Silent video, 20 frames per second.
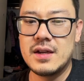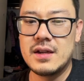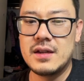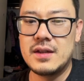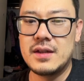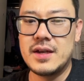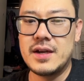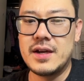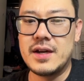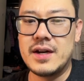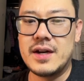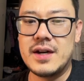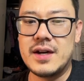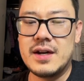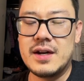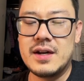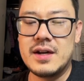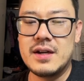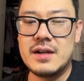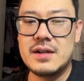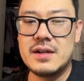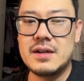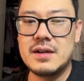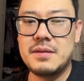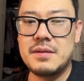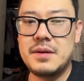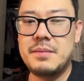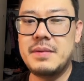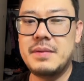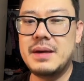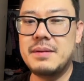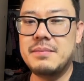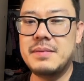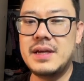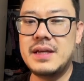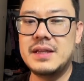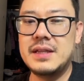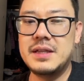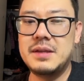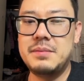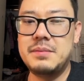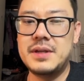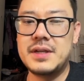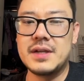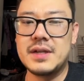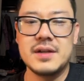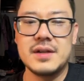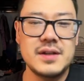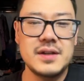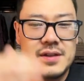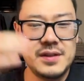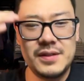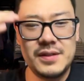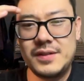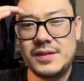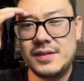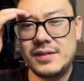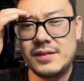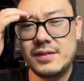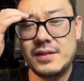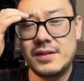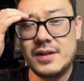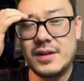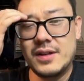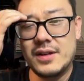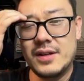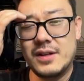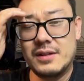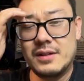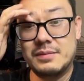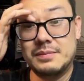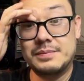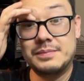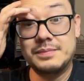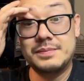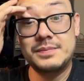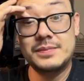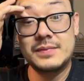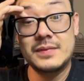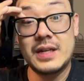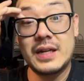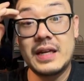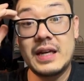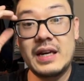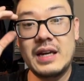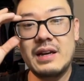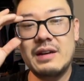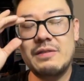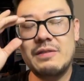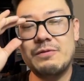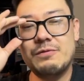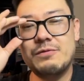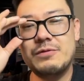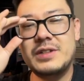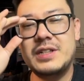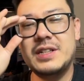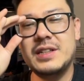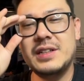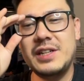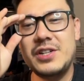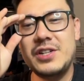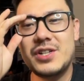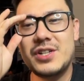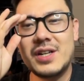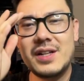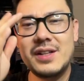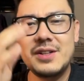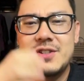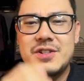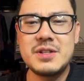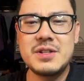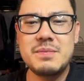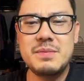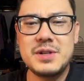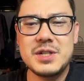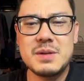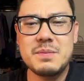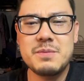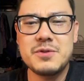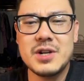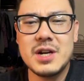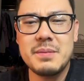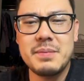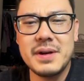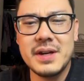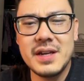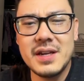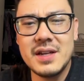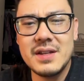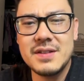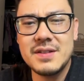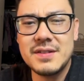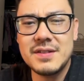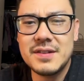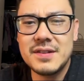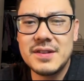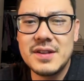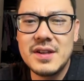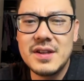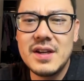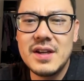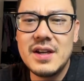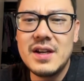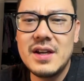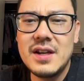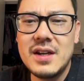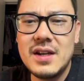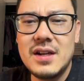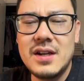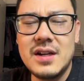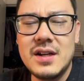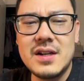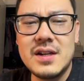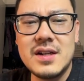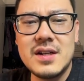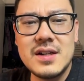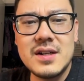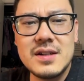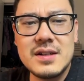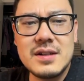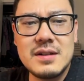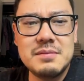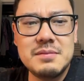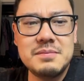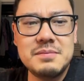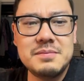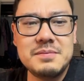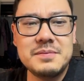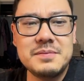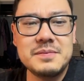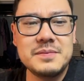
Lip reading: Yeah, I mean mainly because I can't really challenge the bishop drop, I guess. Um,